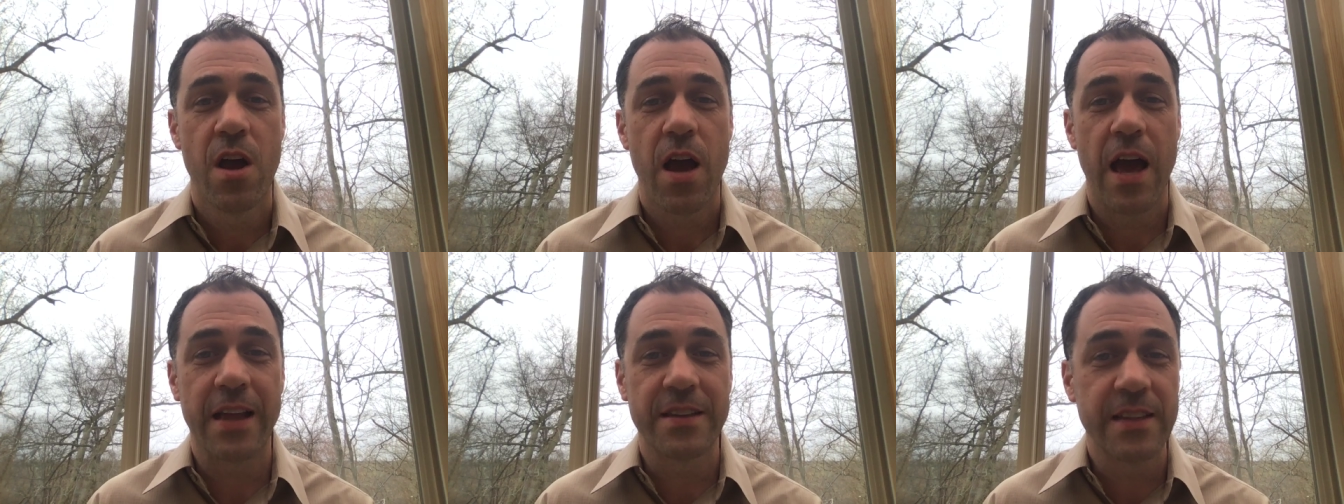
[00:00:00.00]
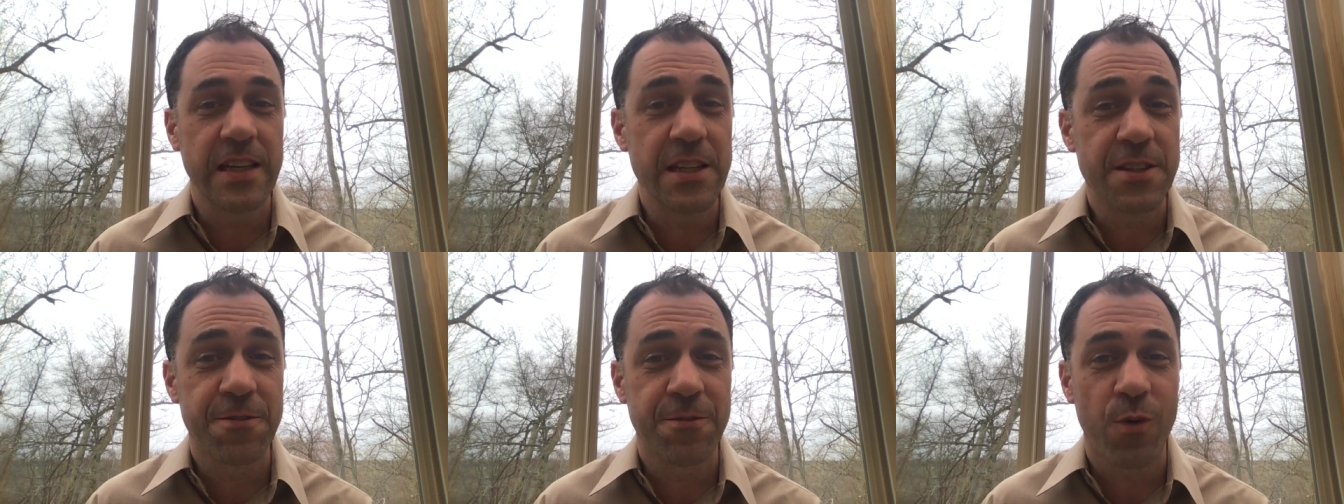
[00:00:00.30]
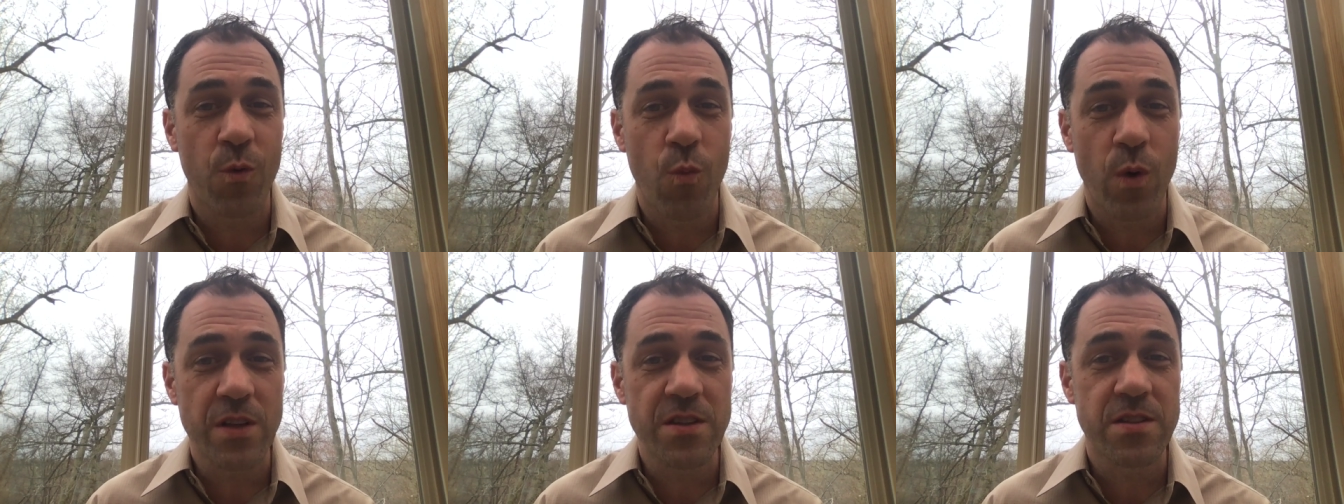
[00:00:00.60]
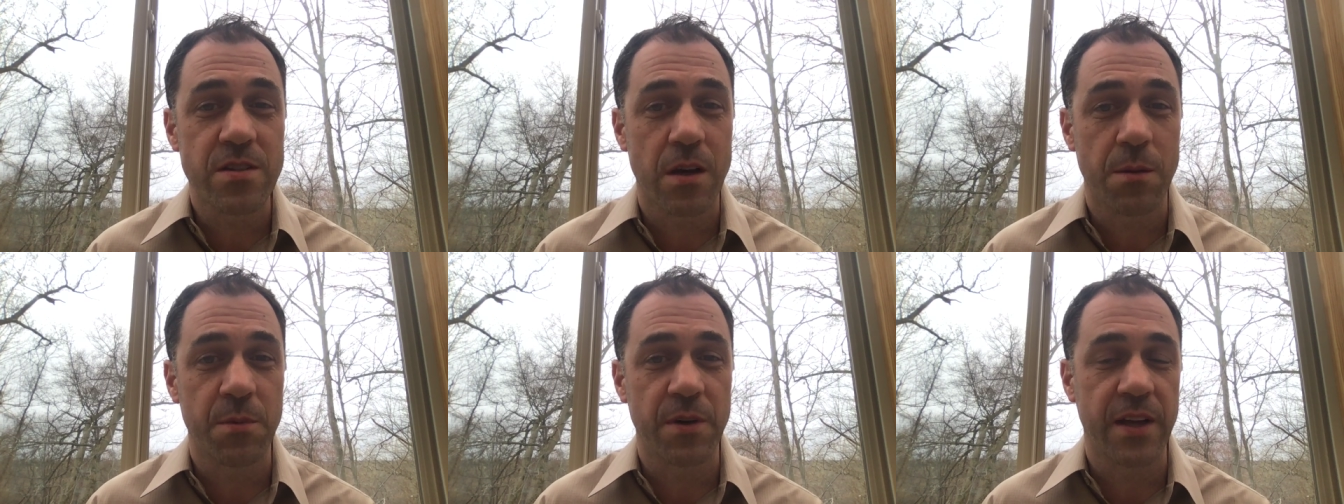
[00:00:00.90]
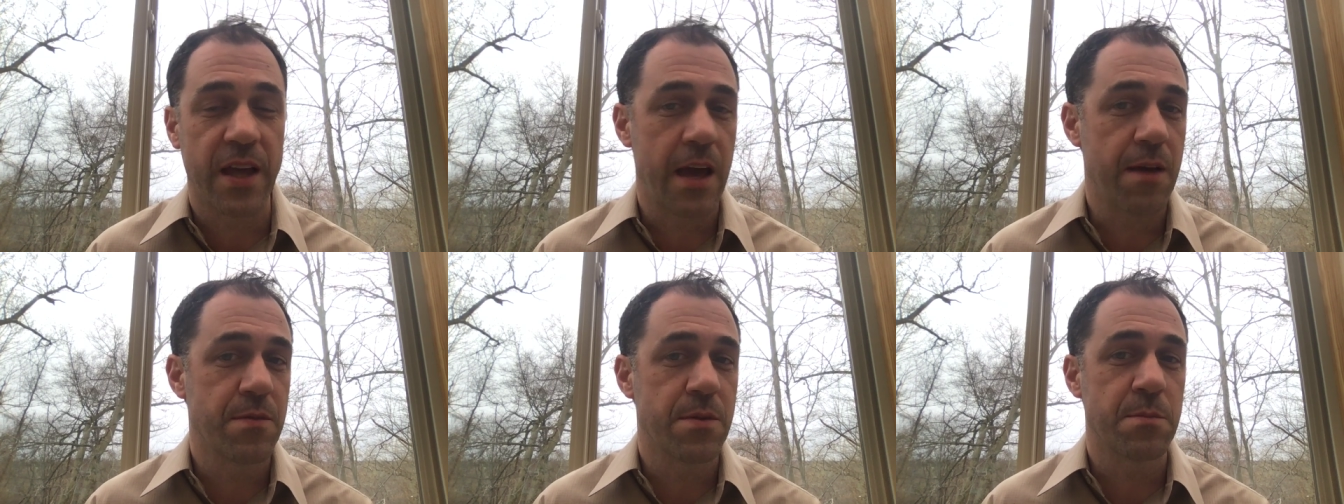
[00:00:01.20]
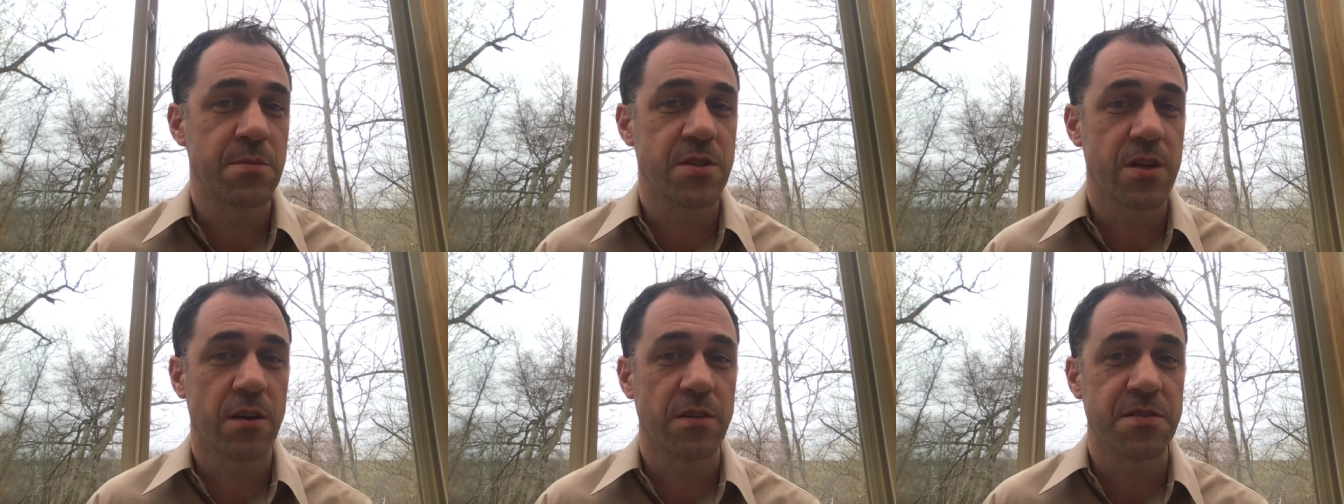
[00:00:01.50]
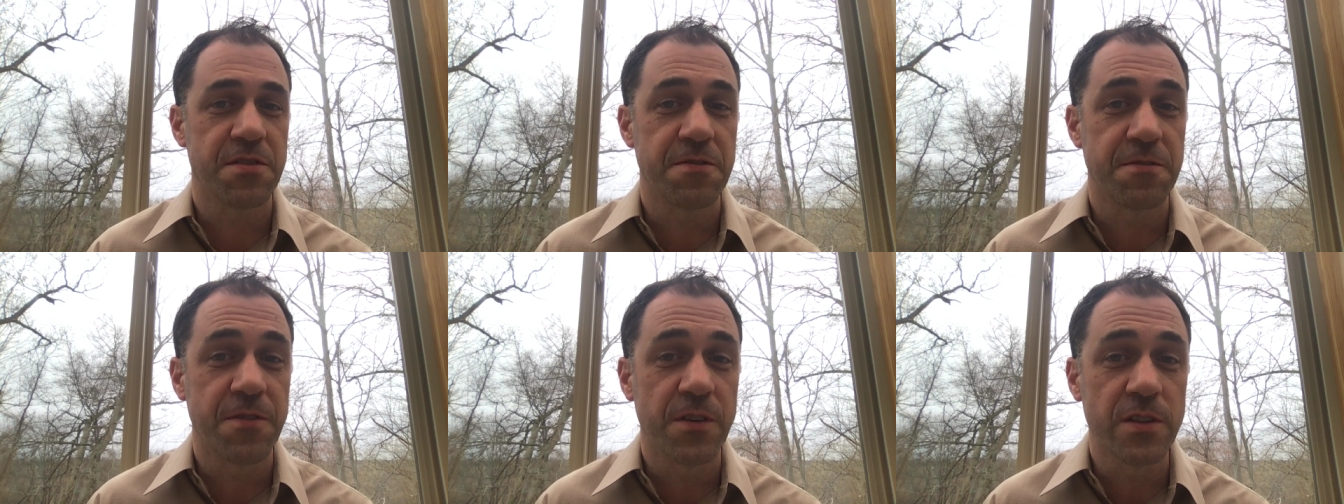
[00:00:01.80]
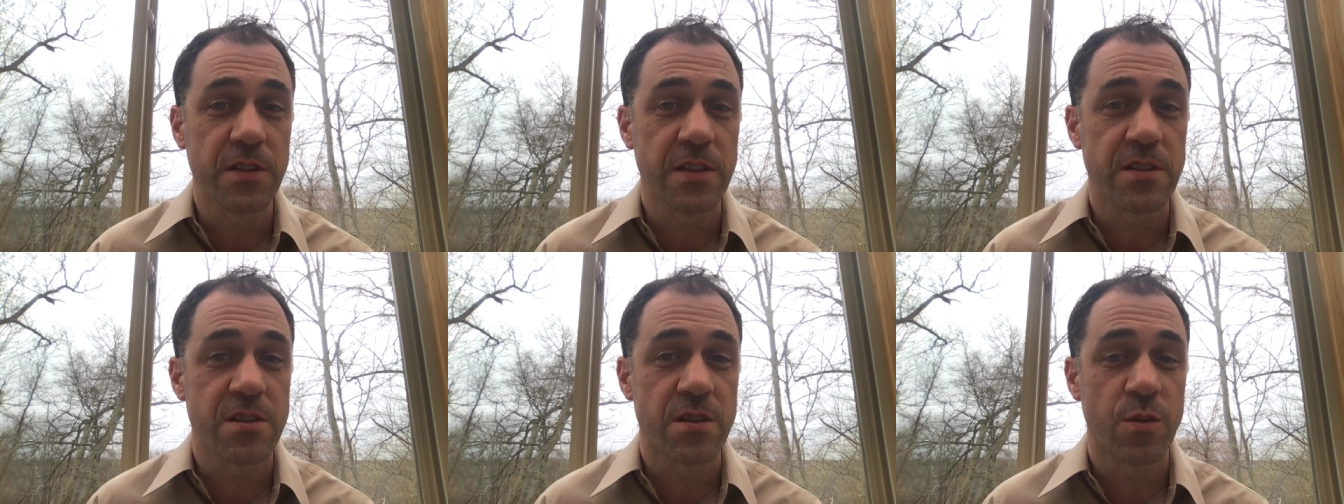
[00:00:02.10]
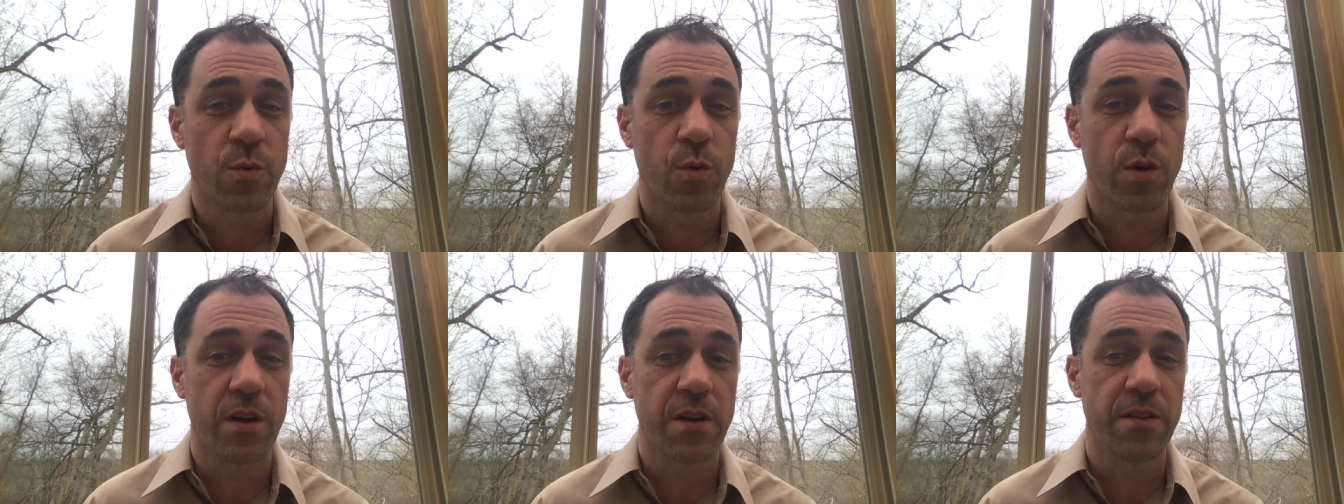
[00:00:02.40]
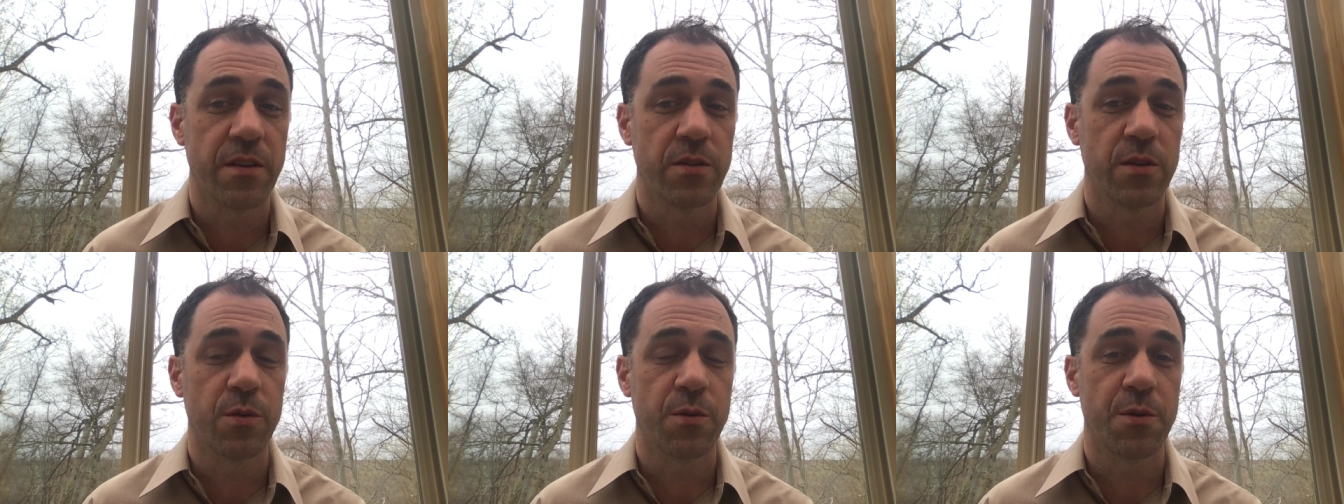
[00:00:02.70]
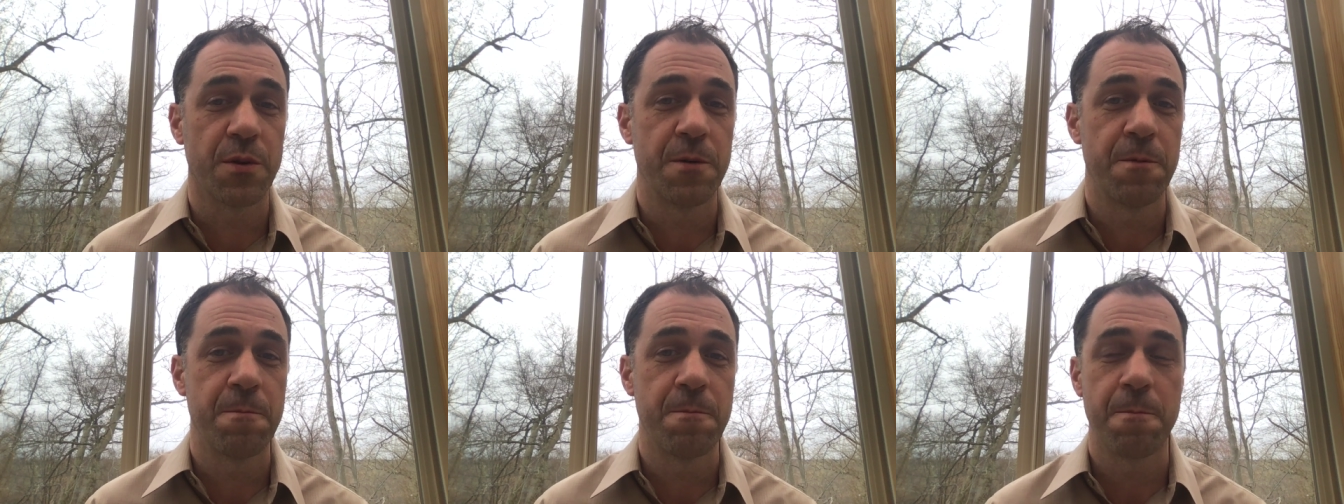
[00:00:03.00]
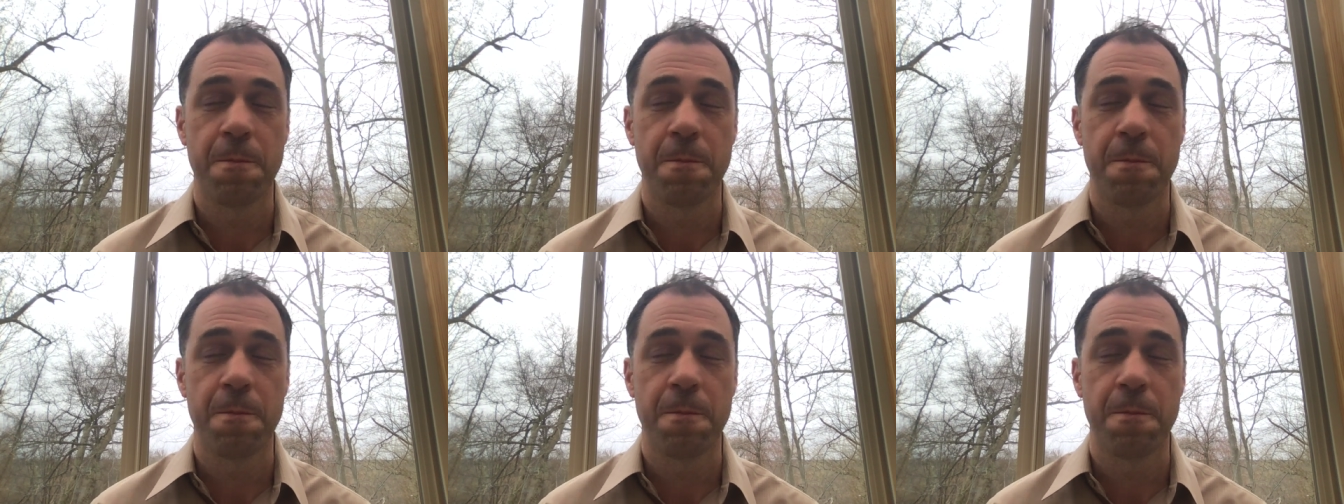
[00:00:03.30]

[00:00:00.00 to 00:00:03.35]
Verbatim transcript: at least for one summer, gave themselves fully to the work of the Lord.